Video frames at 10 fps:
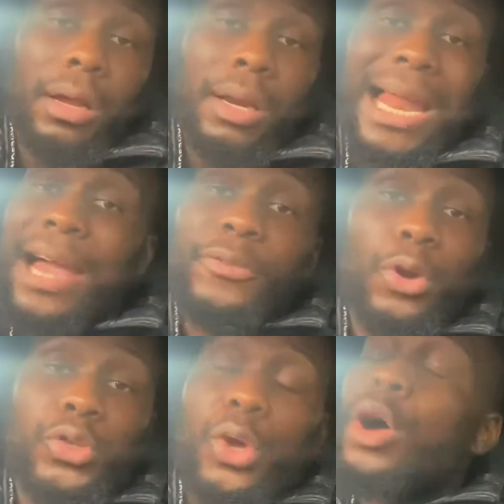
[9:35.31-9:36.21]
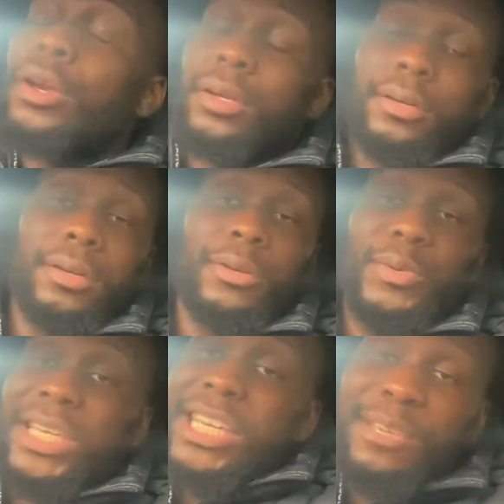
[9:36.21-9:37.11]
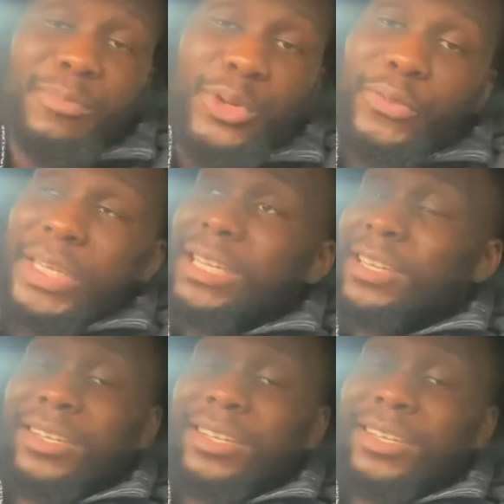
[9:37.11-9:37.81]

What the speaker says: Life goes on. We keep moving.